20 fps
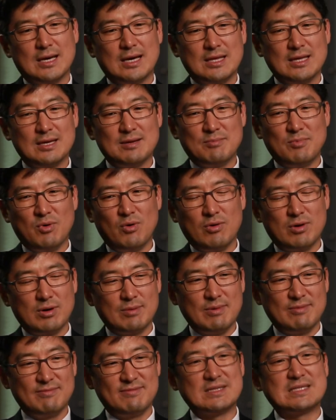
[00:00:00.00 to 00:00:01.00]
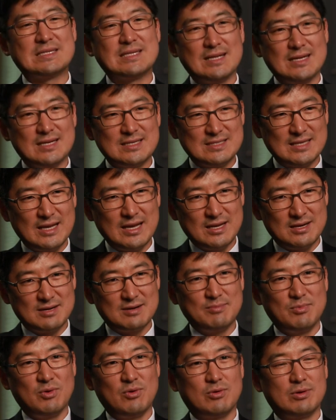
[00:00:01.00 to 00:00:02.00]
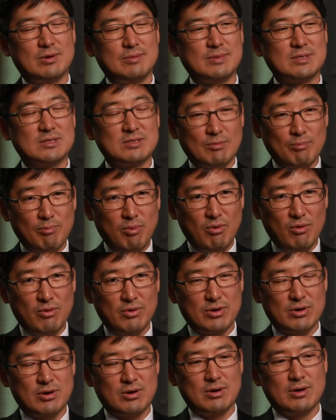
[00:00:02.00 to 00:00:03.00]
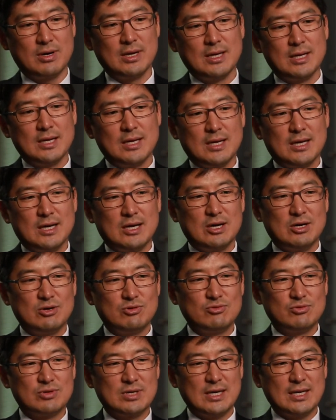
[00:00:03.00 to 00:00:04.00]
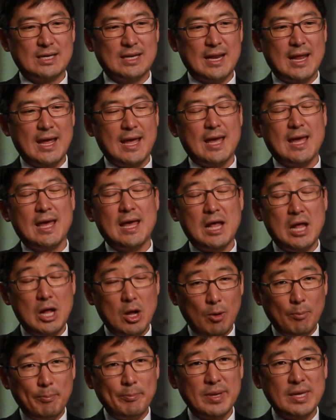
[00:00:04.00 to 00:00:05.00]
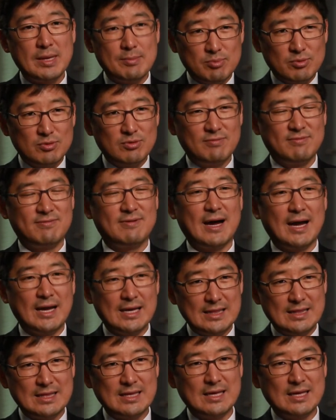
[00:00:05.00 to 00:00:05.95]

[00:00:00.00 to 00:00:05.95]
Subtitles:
I think more of a facilitator, more of a supporter who can help people find